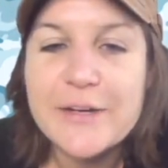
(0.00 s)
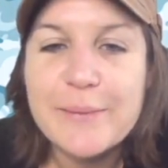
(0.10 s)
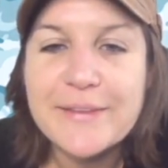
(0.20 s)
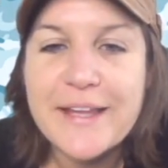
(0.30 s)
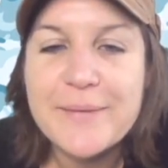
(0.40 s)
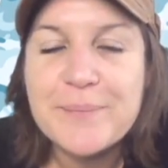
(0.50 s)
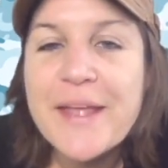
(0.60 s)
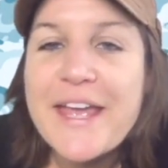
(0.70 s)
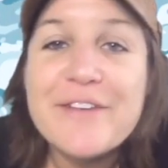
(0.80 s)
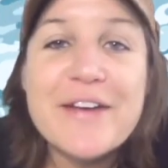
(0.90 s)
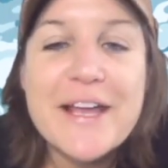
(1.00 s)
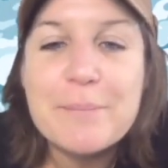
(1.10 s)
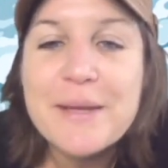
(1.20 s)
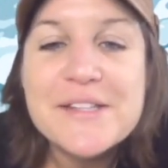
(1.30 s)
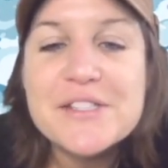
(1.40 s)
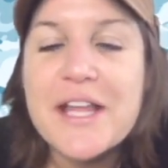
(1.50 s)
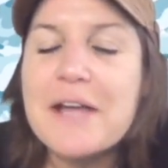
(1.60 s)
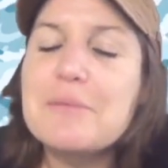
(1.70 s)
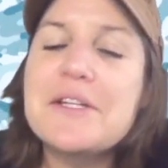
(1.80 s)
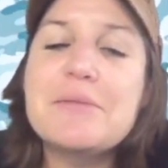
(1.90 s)
about that. If I had a pencil,
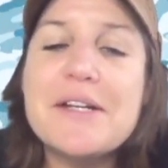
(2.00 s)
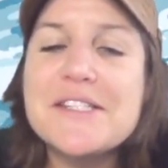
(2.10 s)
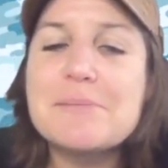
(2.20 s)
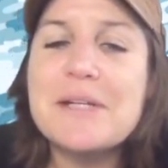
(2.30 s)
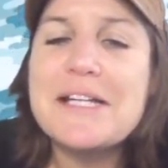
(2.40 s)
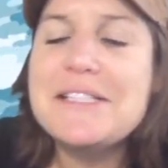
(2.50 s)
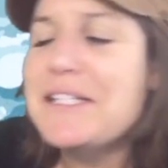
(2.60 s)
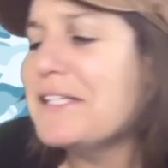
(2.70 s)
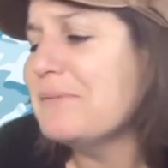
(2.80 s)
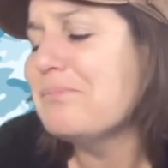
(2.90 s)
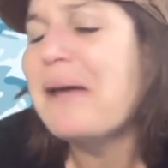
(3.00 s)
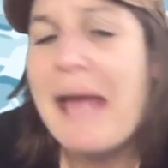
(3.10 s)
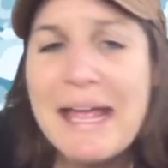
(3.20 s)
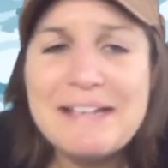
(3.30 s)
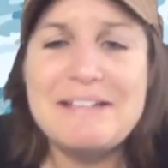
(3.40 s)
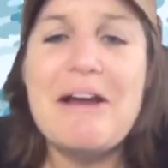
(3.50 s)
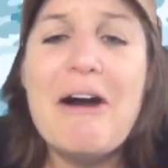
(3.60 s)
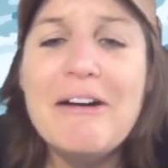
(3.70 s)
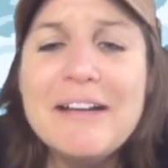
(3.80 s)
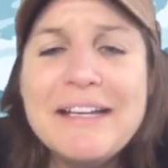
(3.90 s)
I would erase it, but I did it in pen,
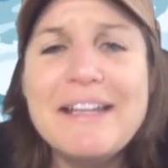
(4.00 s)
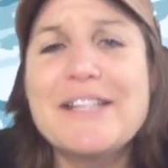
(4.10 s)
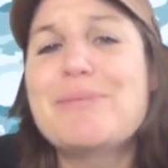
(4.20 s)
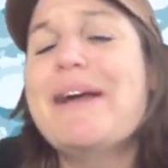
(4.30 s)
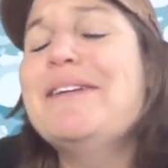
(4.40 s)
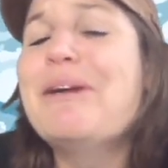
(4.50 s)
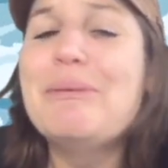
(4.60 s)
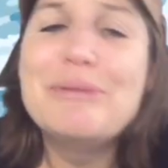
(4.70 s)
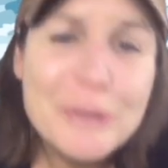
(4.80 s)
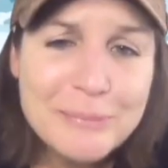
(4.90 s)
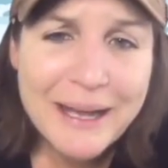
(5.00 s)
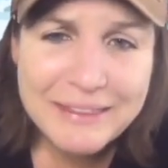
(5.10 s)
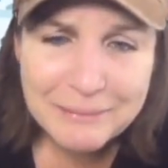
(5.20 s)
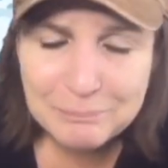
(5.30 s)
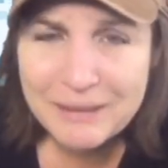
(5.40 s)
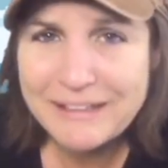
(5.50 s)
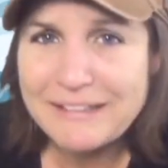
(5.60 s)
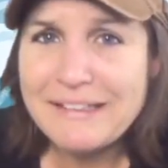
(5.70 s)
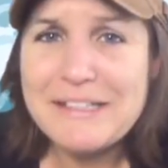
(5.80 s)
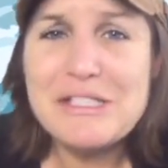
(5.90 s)
y'all. That's why you don't do math in
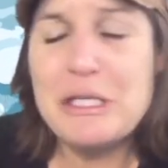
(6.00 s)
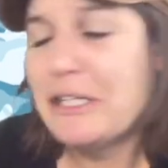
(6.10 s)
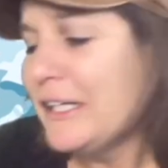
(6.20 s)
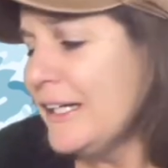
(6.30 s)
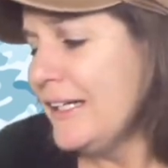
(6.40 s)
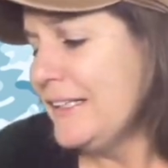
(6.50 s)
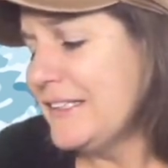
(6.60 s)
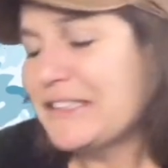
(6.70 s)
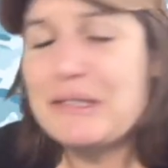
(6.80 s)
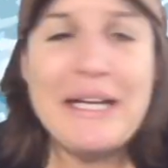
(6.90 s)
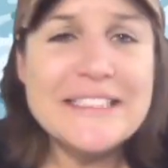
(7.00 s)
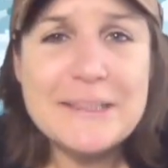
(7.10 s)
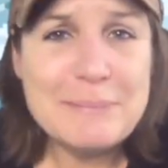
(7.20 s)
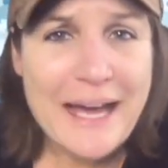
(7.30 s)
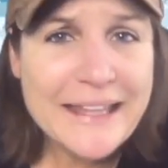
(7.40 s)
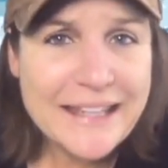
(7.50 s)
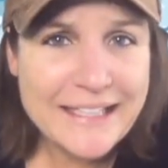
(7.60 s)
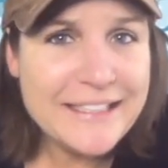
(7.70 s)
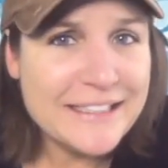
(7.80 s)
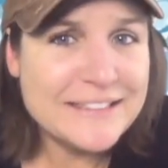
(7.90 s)
pen unless you're this crazy math
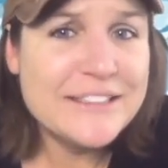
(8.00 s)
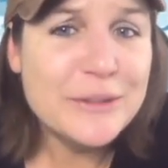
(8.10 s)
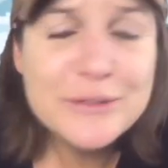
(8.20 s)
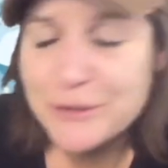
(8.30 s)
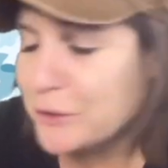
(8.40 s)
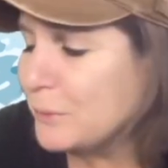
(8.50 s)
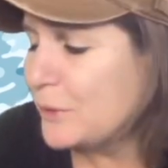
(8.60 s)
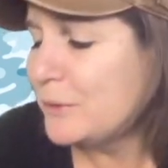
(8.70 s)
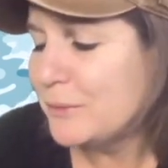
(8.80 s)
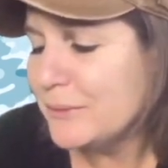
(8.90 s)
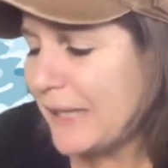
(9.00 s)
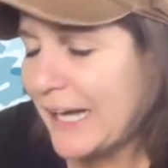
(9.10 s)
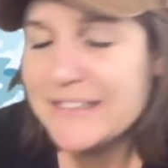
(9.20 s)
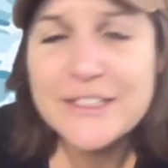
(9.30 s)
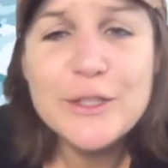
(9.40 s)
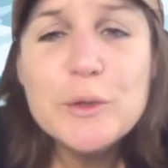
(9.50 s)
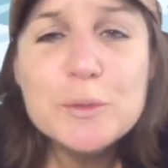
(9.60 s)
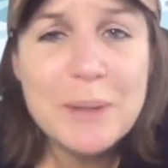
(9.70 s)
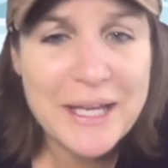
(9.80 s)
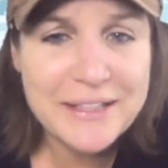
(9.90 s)
lady on YouTube who has to
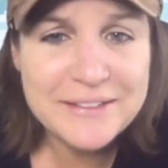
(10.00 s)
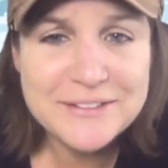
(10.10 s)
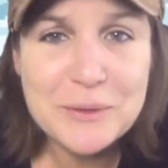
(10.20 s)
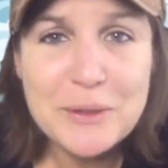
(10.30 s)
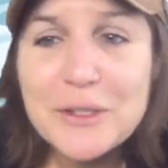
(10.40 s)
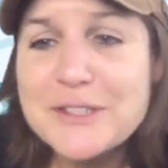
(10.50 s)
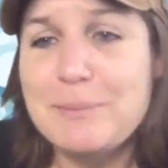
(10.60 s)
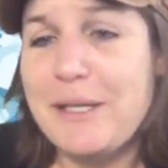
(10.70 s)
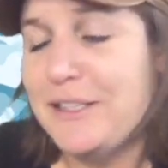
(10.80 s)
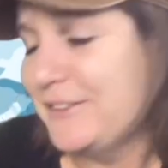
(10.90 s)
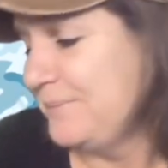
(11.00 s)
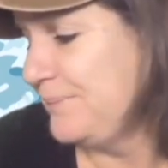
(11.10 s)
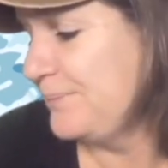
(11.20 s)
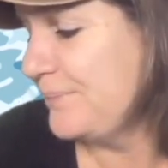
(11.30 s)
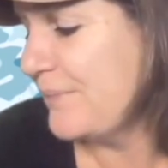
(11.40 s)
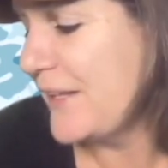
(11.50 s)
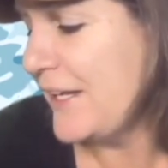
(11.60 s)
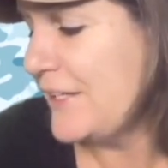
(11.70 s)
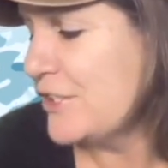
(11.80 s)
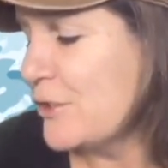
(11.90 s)
use pen so it looks better
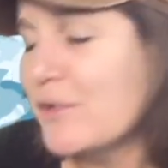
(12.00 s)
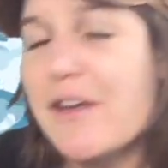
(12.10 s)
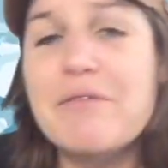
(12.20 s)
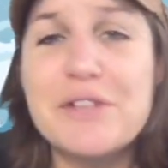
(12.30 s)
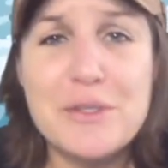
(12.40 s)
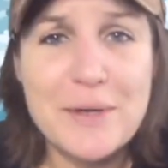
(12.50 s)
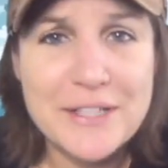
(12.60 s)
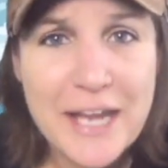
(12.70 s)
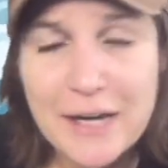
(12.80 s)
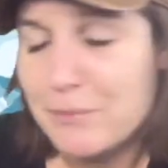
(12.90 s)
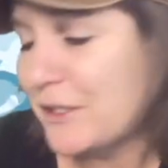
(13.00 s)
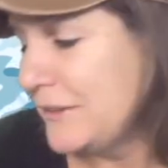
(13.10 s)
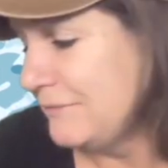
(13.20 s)
and shows up for you on camera.